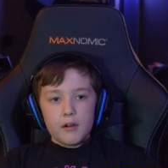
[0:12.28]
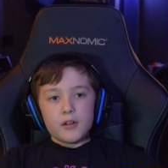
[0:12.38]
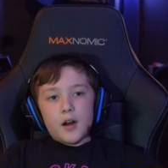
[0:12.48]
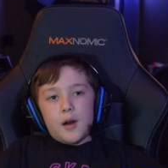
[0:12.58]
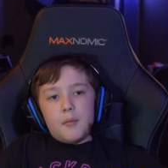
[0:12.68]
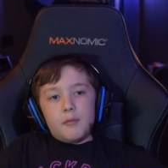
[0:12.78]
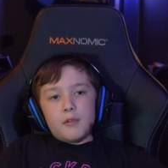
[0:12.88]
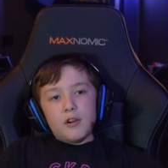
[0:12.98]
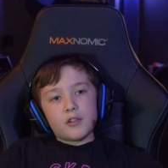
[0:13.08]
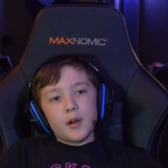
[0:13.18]
Welcome,
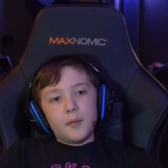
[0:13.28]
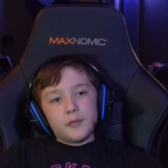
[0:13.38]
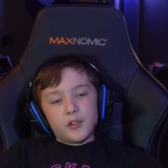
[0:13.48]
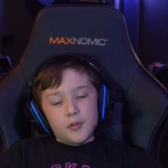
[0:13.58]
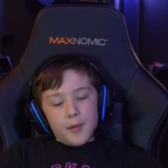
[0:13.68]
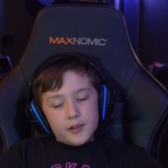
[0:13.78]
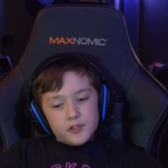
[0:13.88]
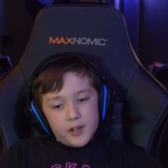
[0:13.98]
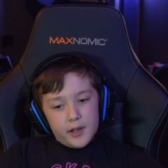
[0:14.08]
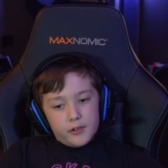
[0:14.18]
welcome to my
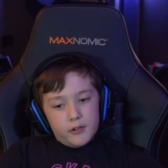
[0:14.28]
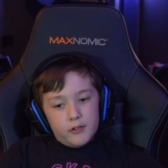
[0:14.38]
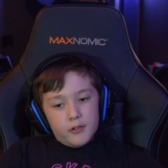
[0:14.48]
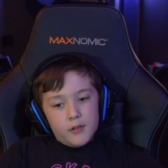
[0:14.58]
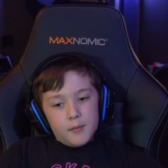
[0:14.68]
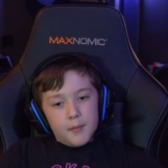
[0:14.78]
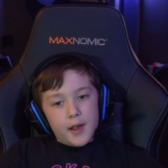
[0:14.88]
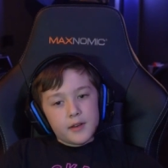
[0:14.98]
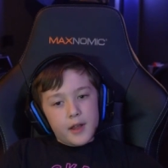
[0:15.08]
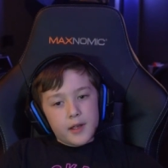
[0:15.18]
channel.
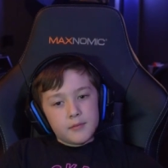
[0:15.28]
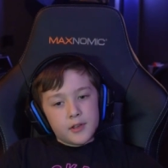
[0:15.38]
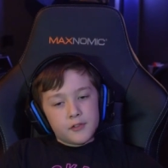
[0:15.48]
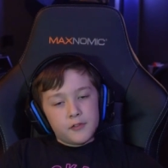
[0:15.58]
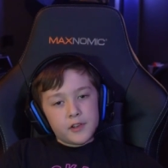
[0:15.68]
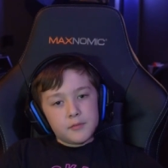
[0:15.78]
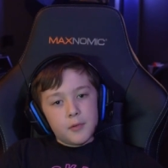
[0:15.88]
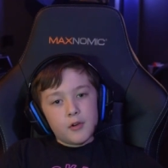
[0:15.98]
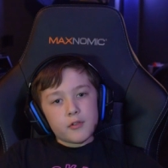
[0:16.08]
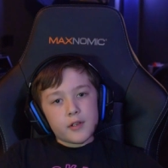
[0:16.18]
My name is
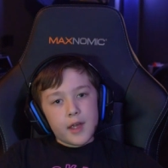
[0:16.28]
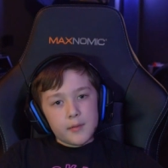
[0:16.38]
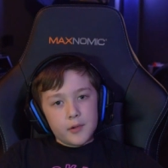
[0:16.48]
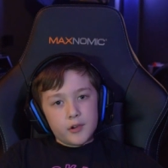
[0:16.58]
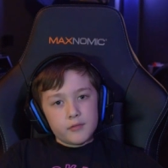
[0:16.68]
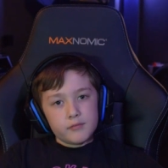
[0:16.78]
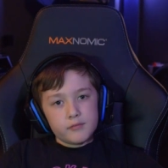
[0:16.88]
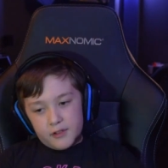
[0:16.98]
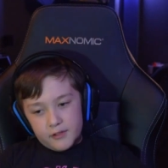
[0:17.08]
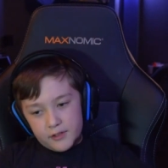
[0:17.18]
Fishbowl Gamer.
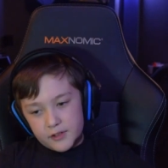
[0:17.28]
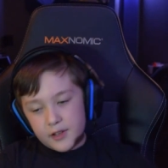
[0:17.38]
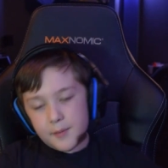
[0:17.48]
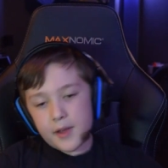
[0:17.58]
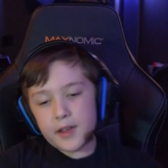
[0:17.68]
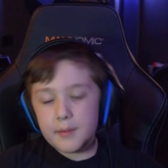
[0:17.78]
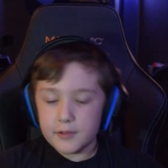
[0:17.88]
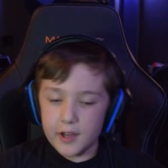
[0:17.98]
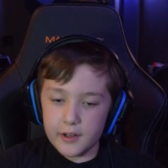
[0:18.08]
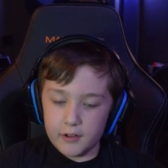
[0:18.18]
So this is gonna be a
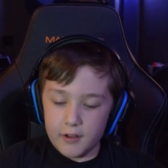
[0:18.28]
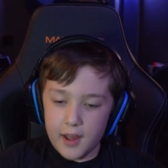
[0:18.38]
game channel.